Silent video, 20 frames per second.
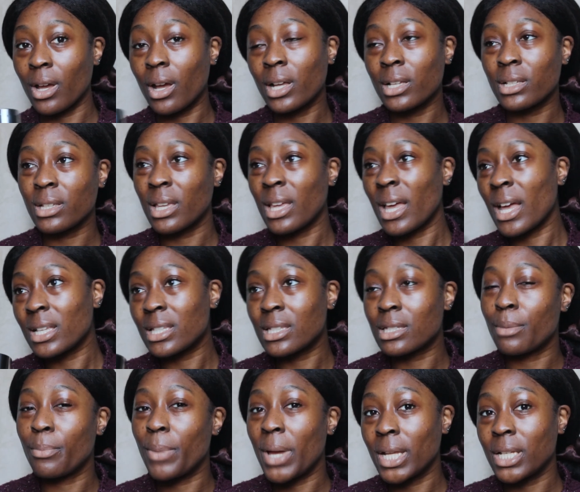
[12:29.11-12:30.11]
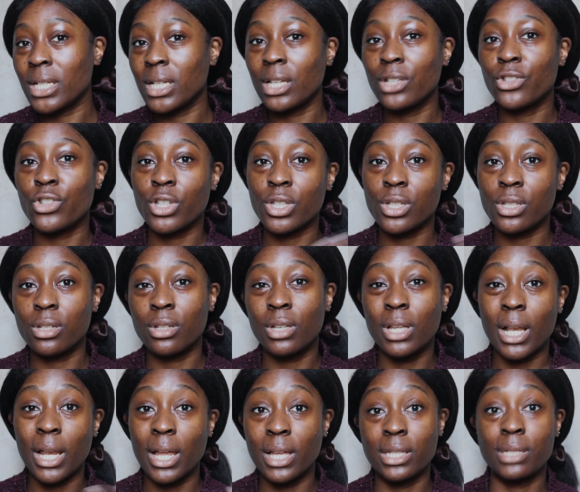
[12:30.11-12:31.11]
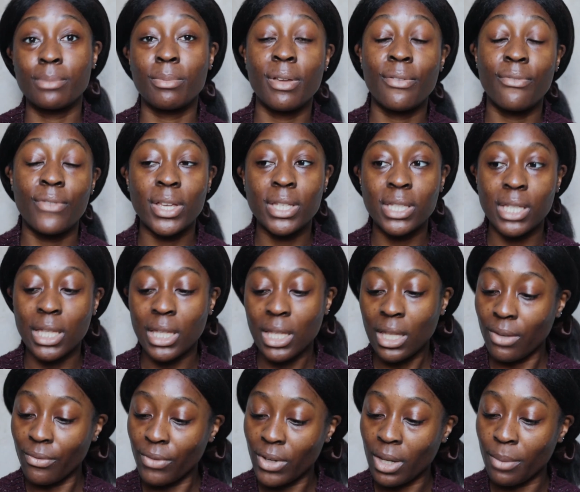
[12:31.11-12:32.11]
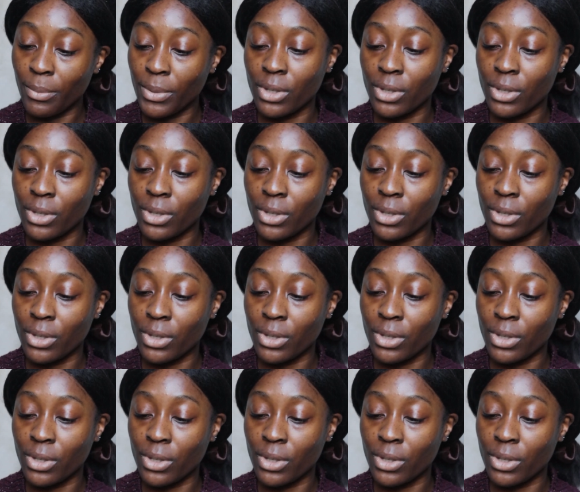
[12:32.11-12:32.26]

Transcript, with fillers: I guess, depending, just to cleanse my face in the evening,